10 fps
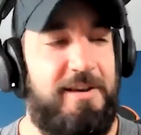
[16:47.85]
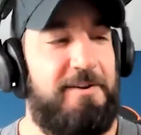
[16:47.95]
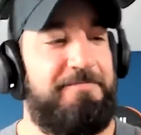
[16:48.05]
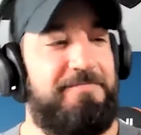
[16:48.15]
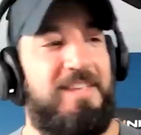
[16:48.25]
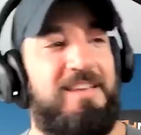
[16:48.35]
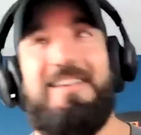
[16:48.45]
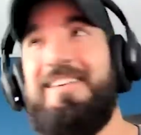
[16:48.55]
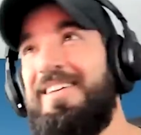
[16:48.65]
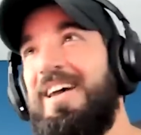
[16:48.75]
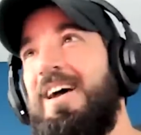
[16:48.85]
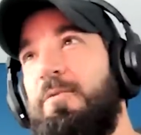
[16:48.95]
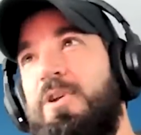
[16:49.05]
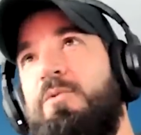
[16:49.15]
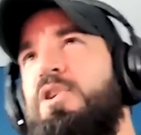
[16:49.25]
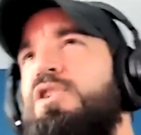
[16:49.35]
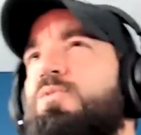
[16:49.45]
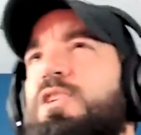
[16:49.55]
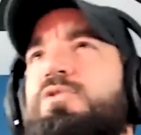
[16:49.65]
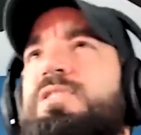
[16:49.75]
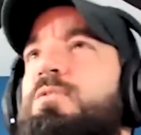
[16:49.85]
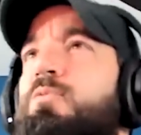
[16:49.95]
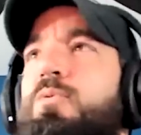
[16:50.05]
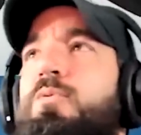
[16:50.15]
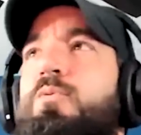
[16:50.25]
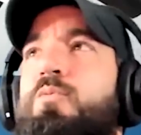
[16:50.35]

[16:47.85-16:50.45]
gosh yeah because we, we used to yeah.